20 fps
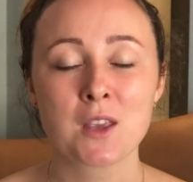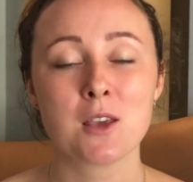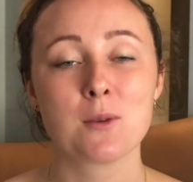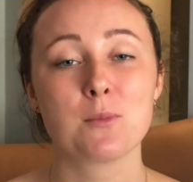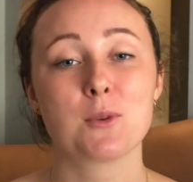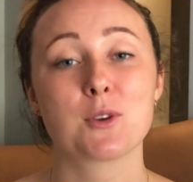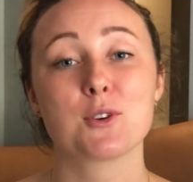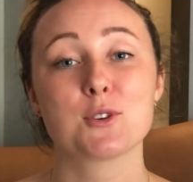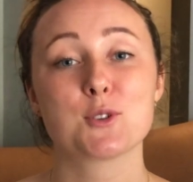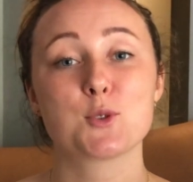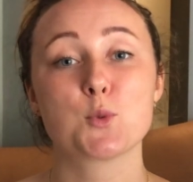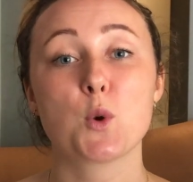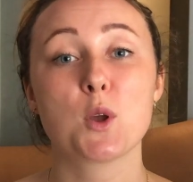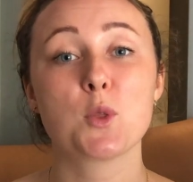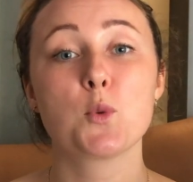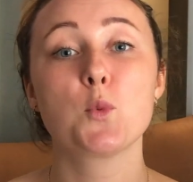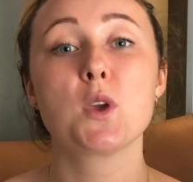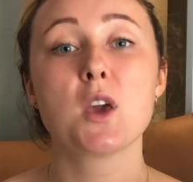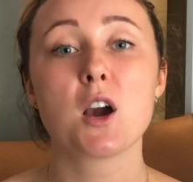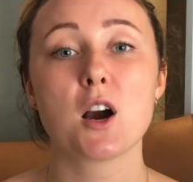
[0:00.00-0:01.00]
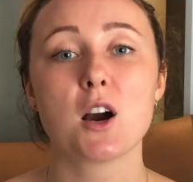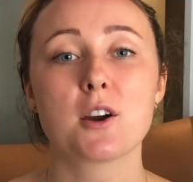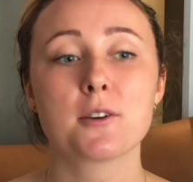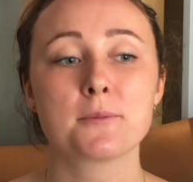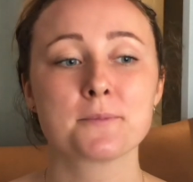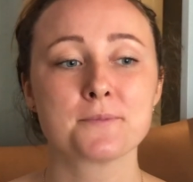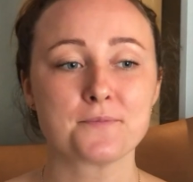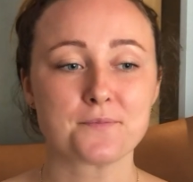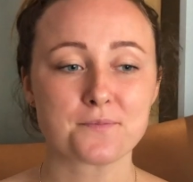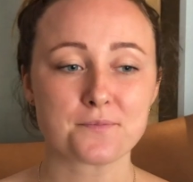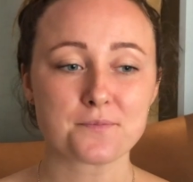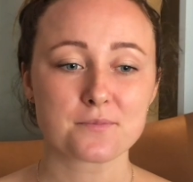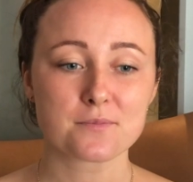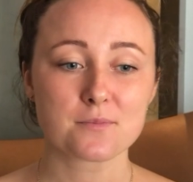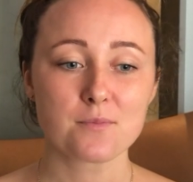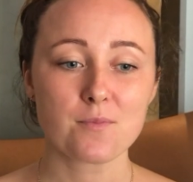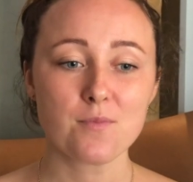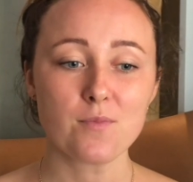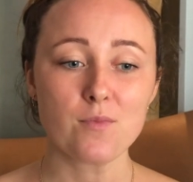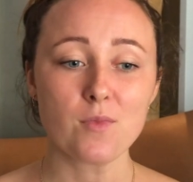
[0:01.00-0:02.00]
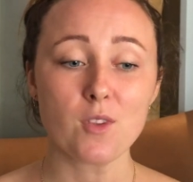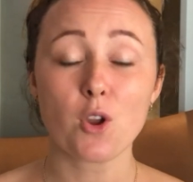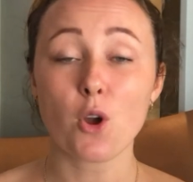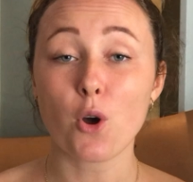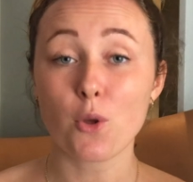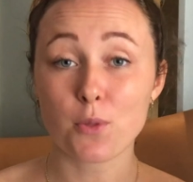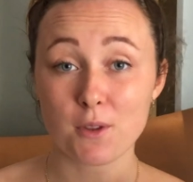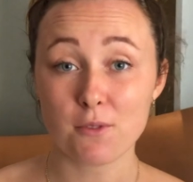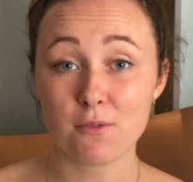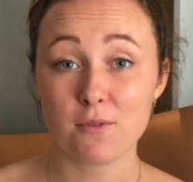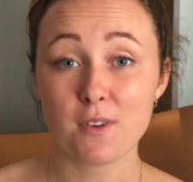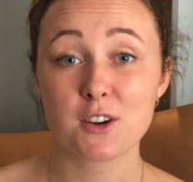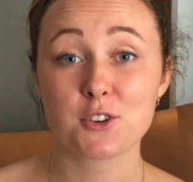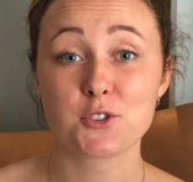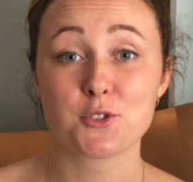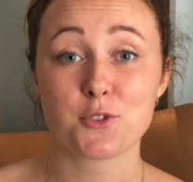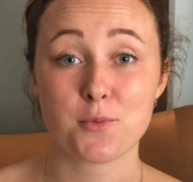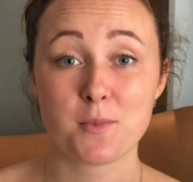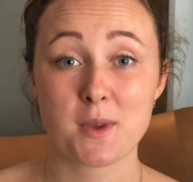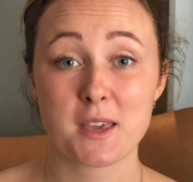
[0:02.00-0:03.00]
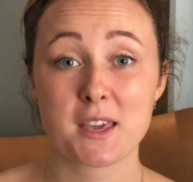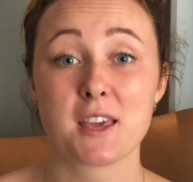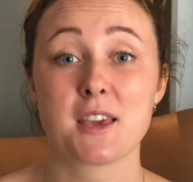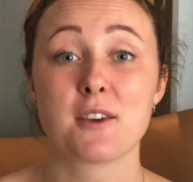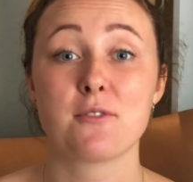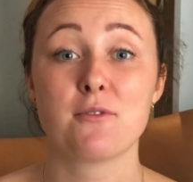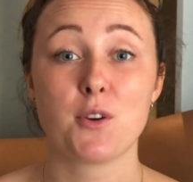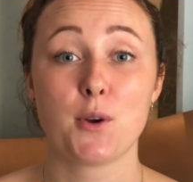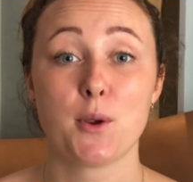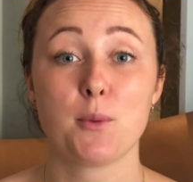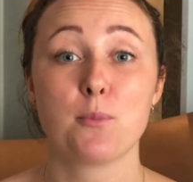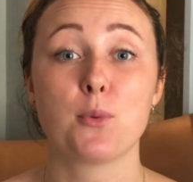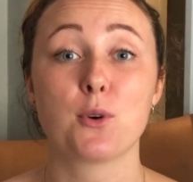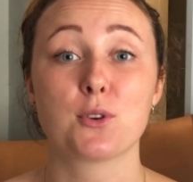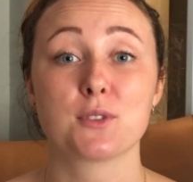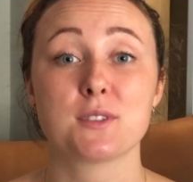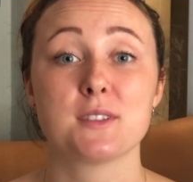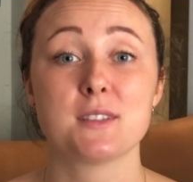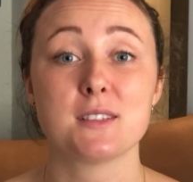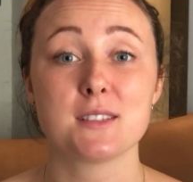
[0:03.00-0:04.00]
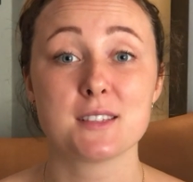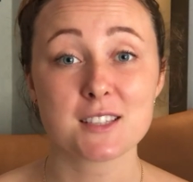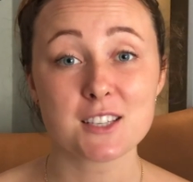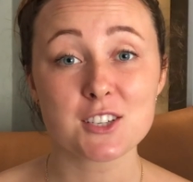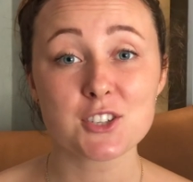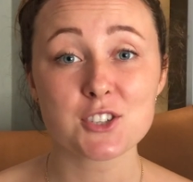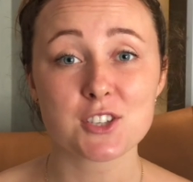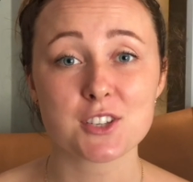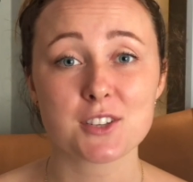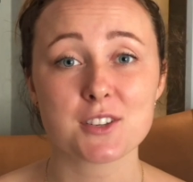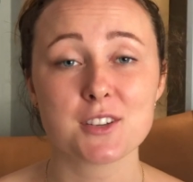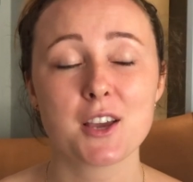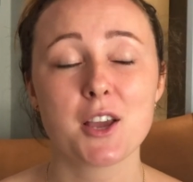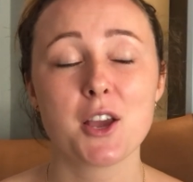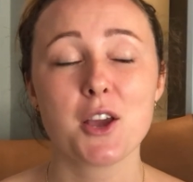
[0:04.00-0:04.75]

Because when we are on the verge of making a very important decision,